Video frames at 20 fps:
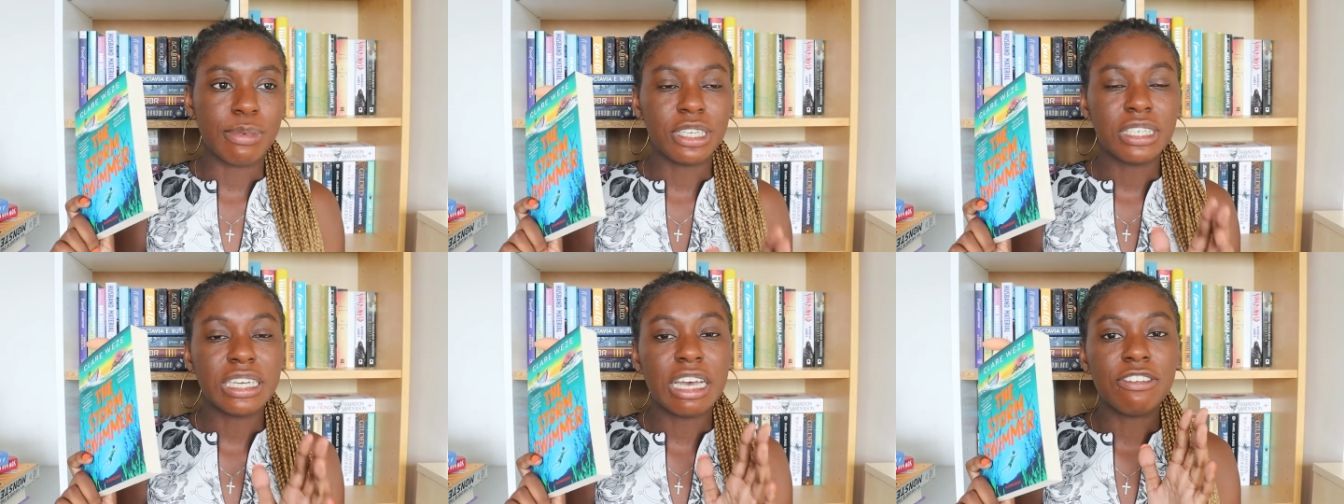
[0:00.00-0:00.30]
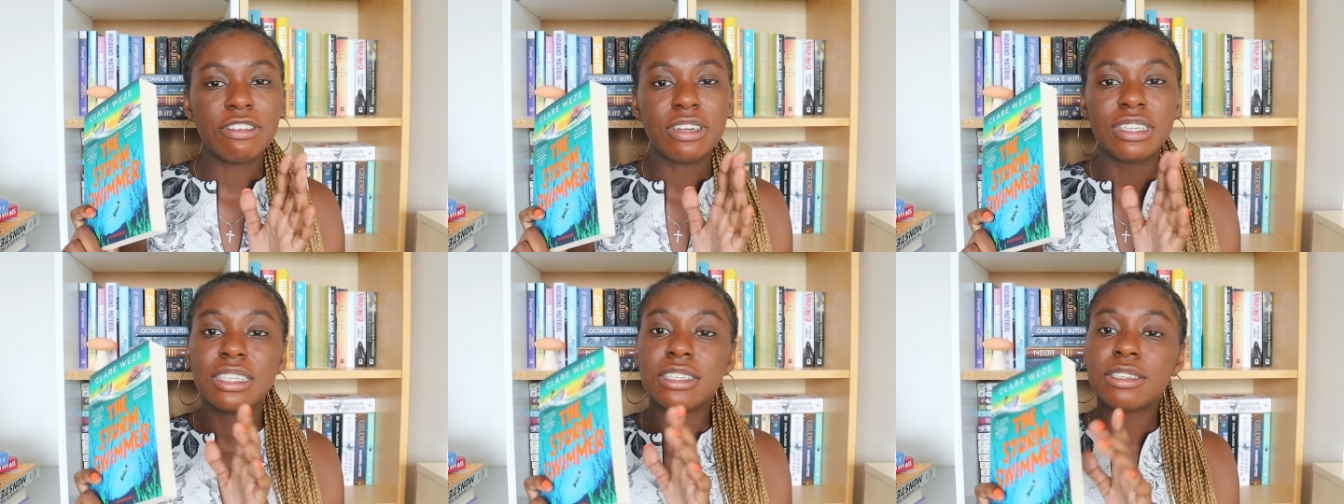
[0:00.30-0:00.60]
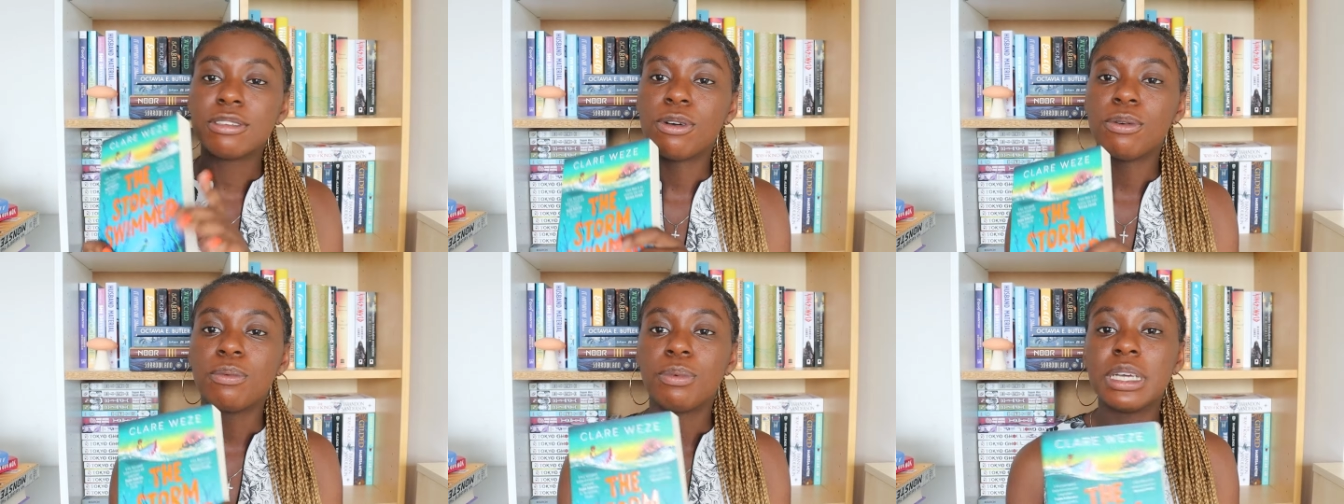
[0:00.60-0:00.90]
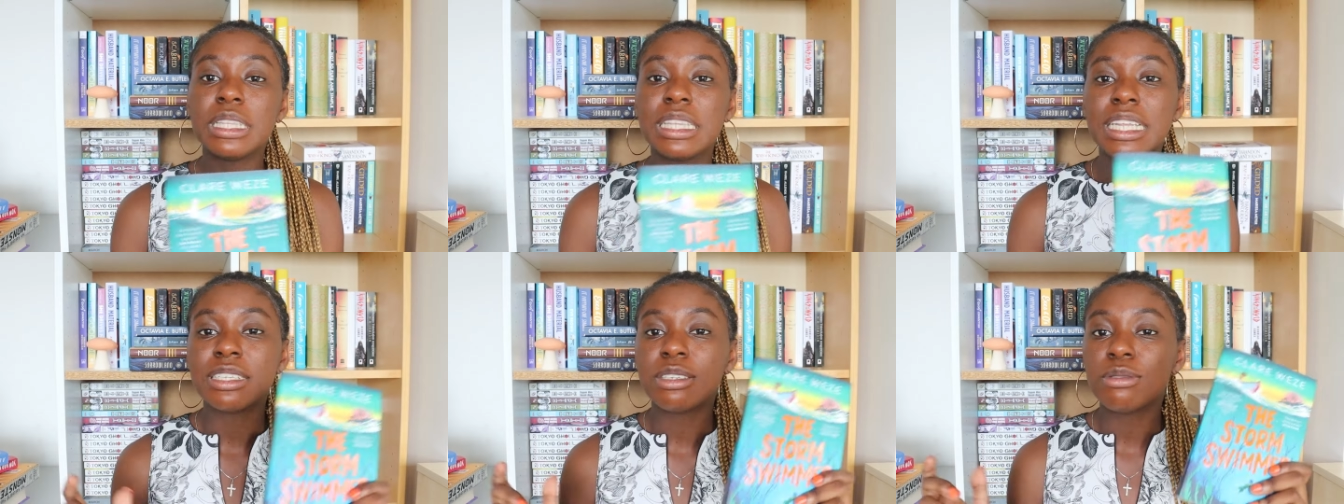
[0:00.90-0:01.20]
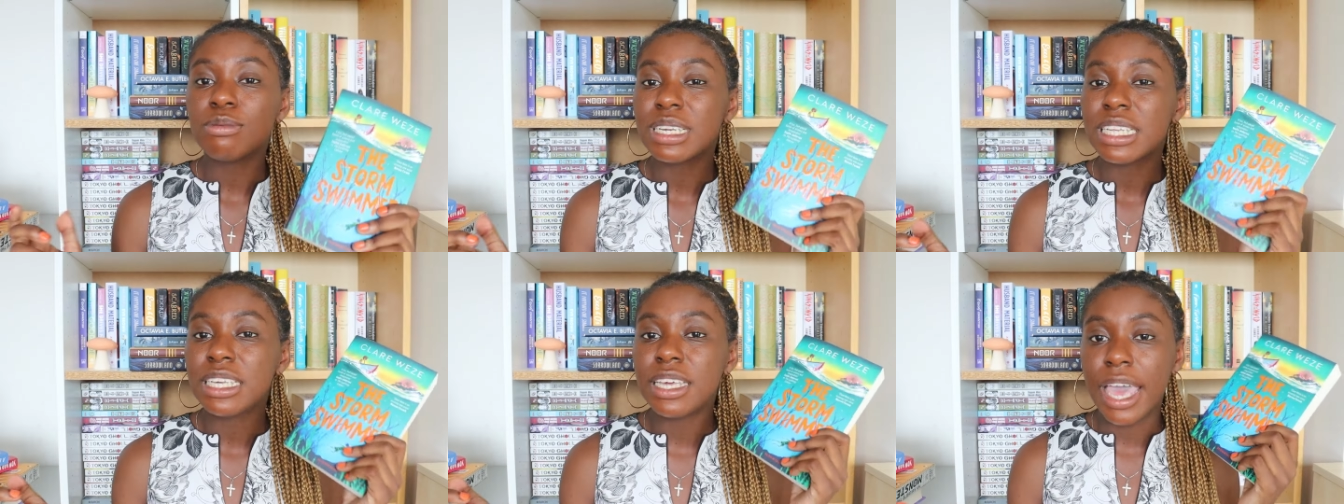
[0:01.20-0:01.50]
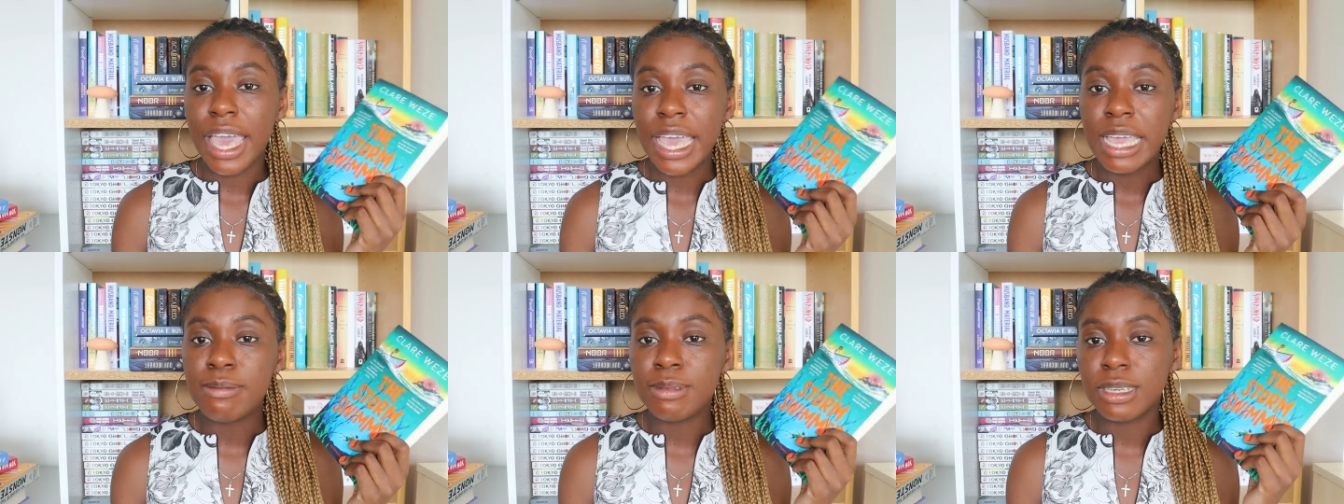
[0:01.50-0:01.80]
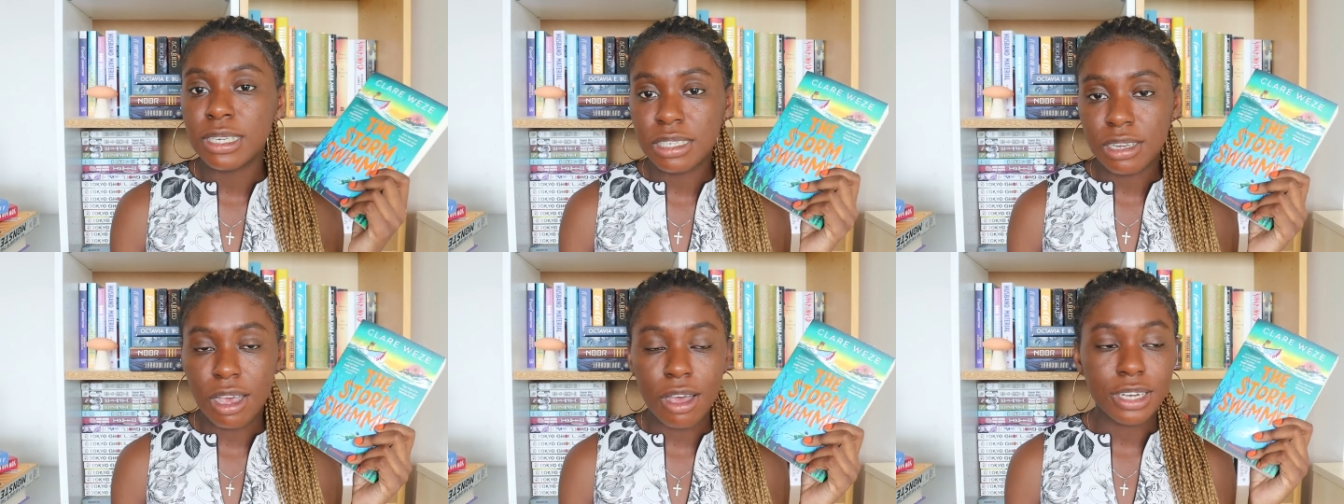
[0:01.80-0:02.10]
my shelf because it's not one that's really
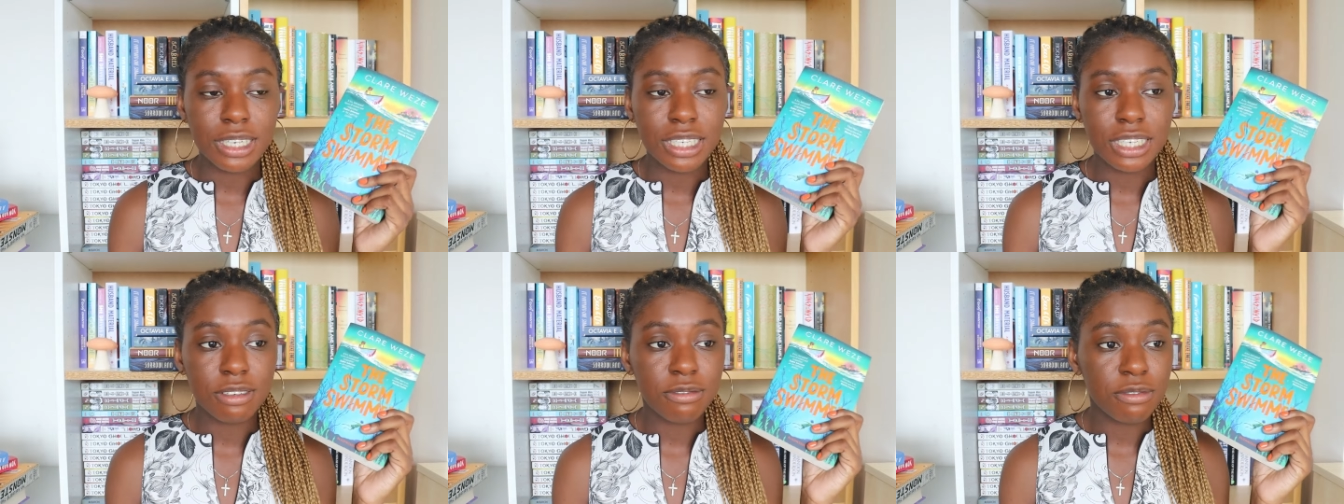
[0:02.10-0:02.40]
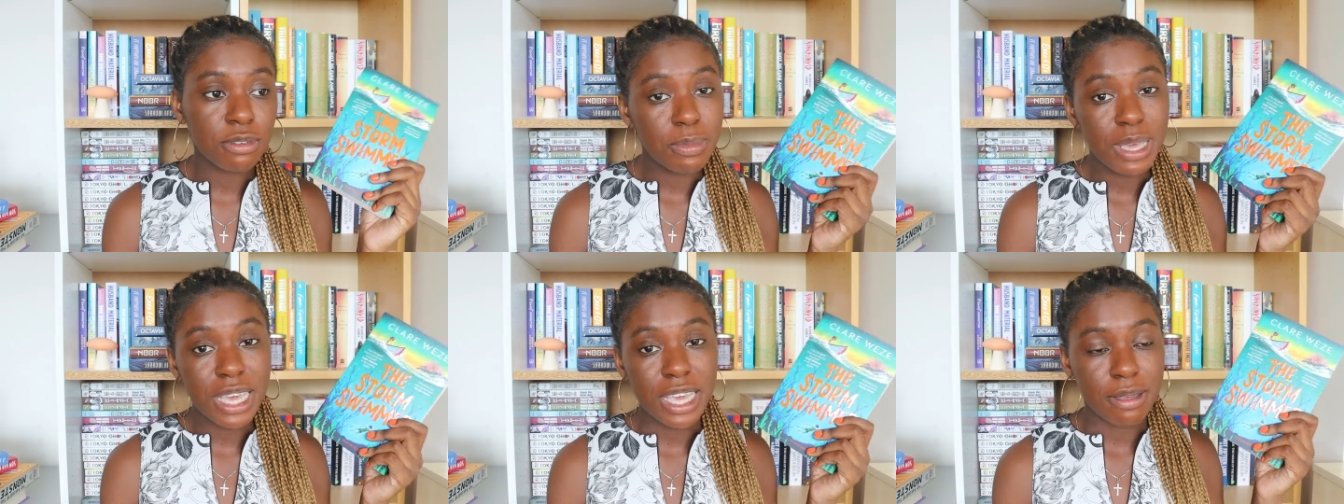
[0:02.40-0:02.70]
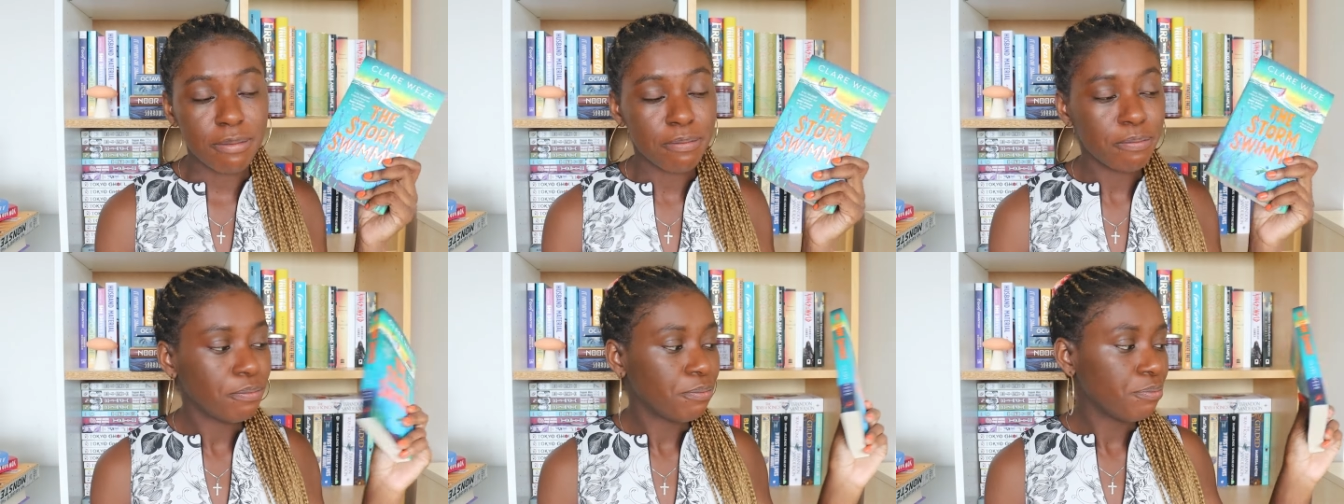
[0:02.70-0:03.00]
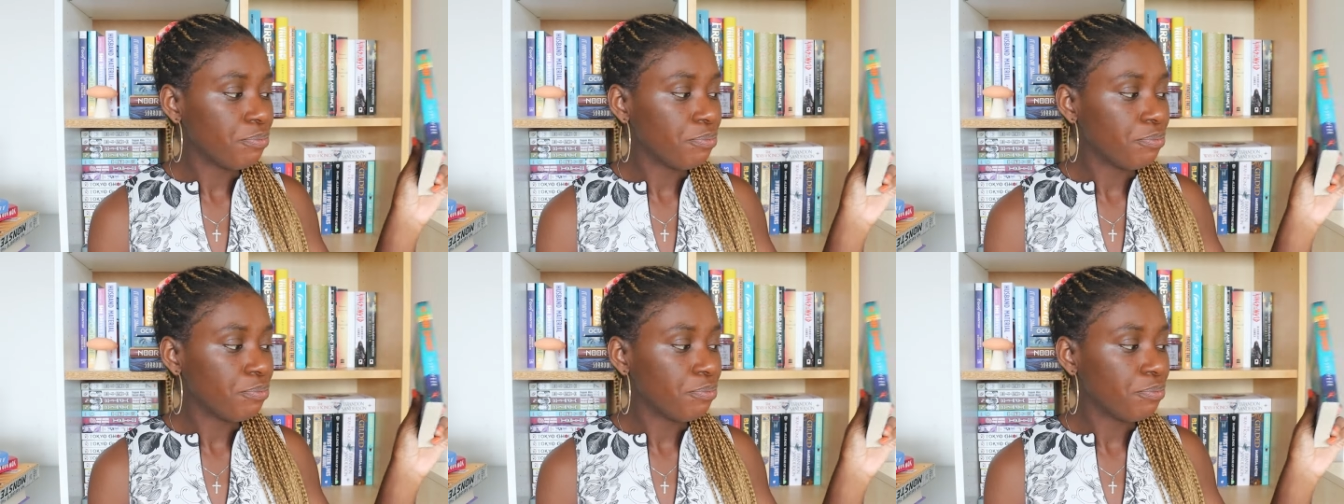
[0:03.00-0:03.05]
aimed and targeted for me